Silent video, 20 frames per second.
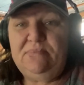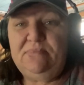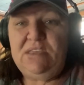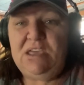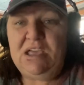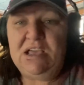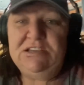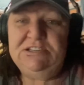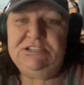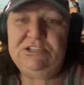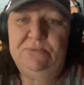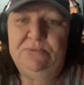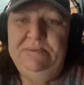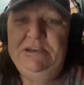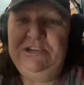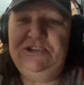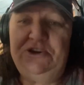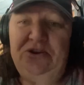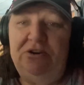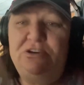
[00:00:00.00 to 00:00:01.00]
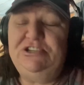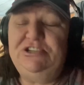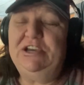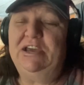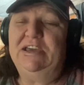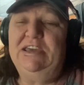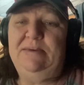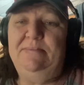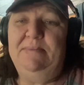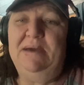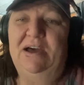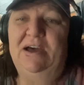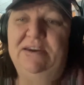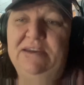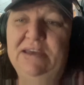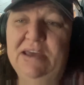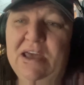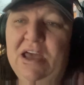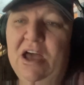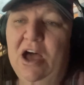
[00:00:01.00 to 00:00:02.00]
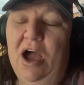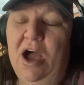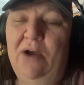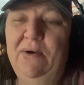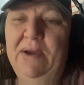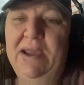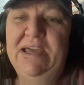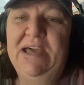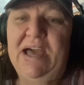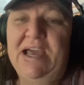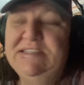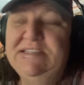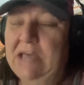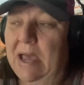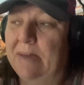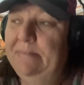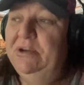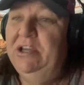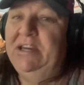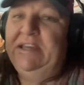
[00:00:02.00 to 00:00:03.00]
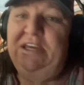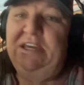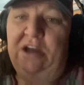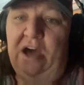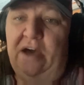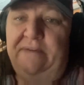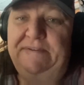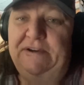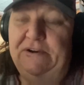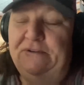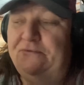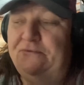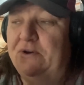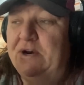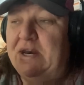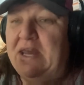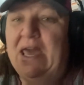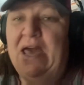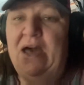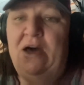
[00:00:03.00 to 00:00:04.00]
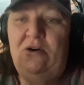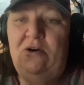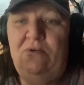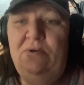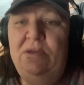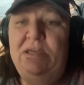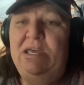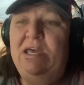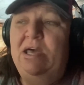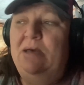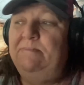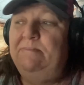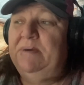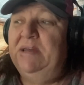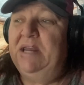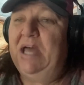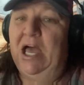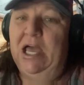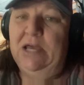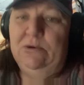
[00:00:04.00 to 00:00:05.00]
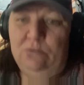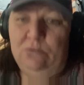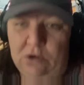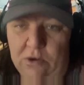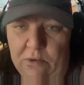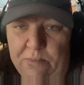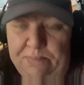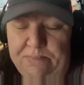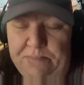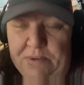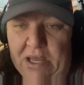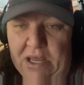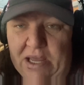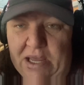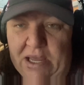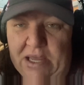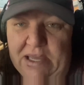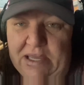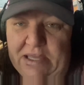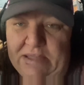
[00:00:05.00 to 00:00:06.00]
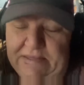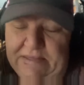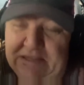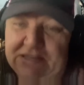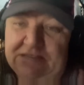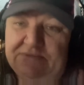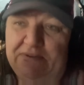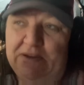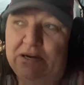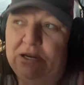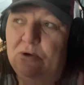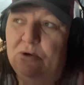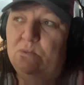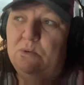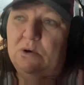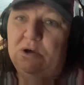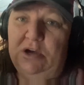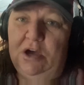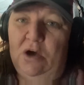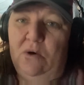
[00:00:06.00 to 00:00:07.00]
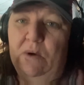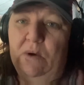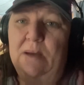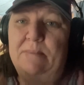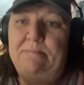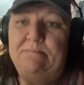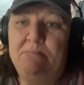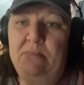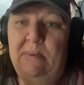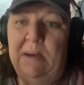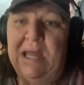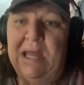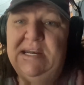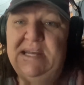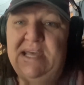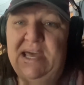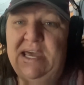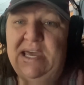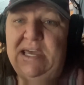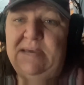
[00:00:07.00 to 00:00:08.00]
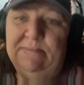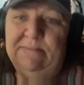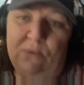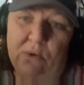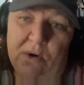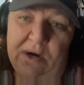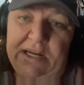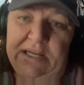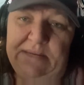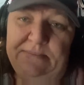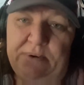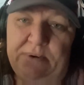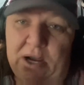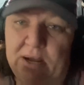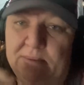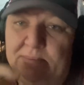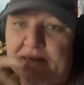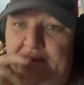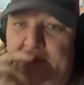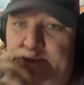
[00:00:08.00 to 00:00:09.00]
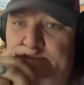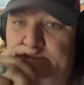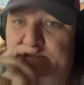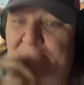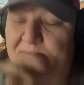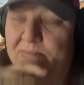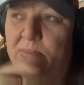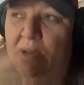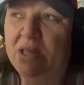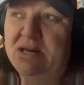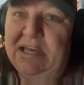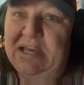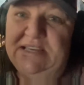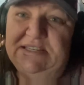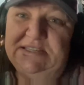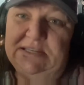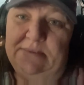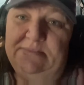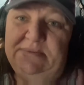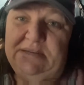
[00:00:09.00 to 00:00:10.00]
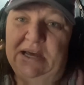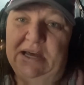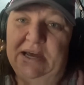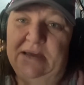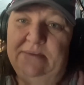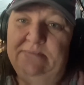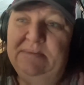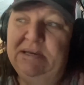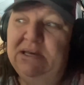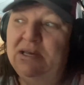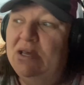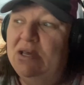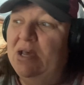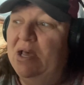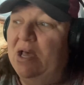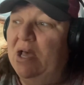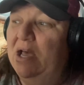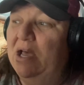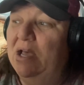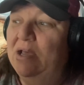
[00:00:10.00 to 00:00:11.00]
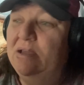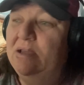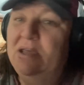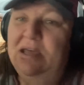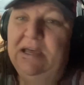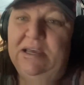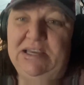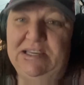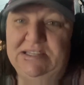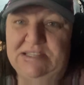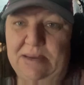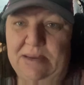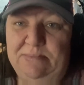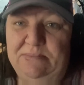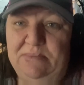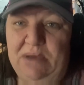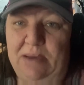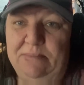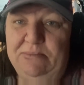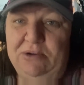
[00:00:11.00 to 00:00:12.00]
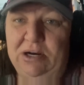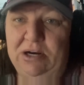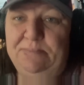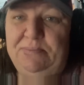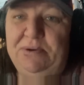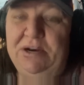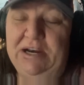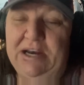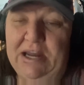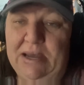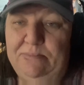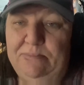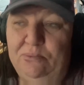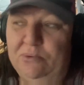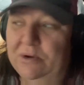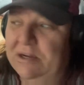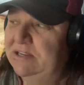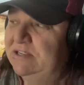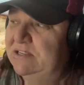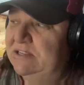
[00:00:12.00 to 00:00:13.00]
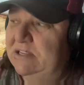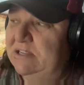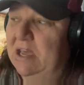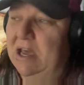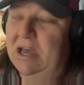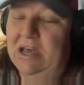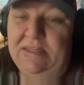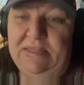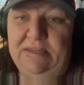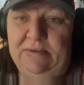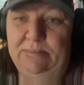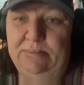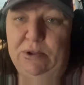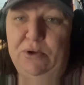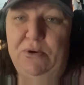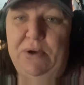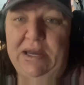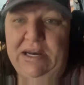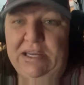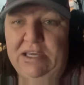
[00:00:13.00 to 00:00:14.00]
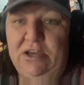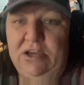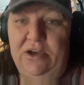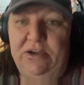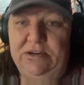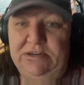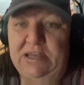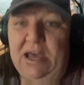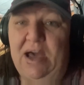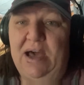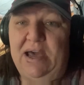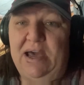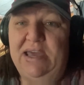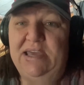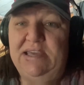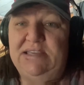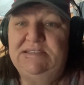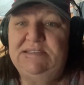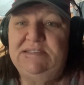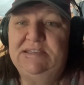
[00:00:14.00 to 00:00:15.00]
So be sure and check him out. All right, guys, I'm going to get off here for now, but I will, this video will go up Monday morning, probably Monday sometime, cause I'm going to put it up once, the Bluetti dies,